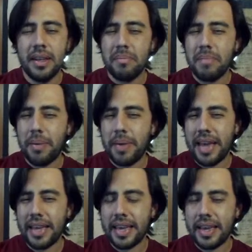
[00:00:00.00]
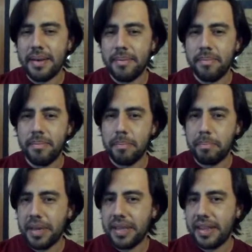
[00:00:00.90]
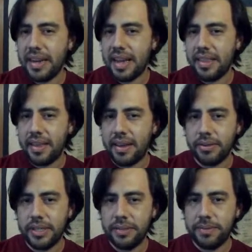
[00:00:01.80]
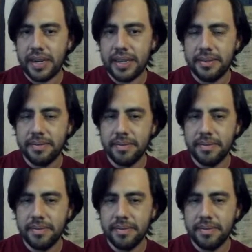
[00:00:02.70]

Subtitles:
Maybe I can pin the knight there on g5.